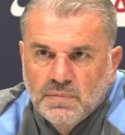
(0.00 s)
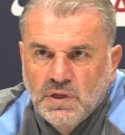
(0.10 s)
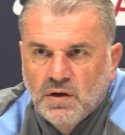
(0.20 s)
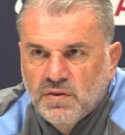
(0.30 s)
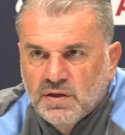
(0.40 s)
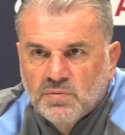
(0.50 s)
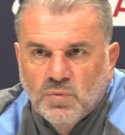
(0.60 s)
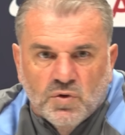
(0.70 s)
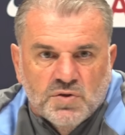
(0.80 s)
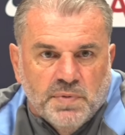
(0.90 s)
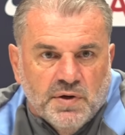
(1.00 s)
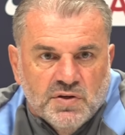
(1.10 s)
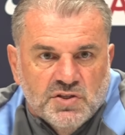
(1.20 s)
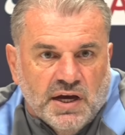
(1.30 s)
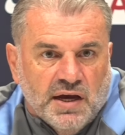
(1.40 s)
You know, I think the more
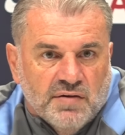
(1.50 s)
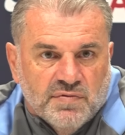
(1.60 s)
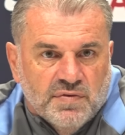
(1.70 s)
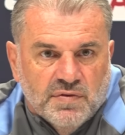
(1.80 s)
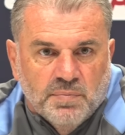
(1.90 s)
experience you have,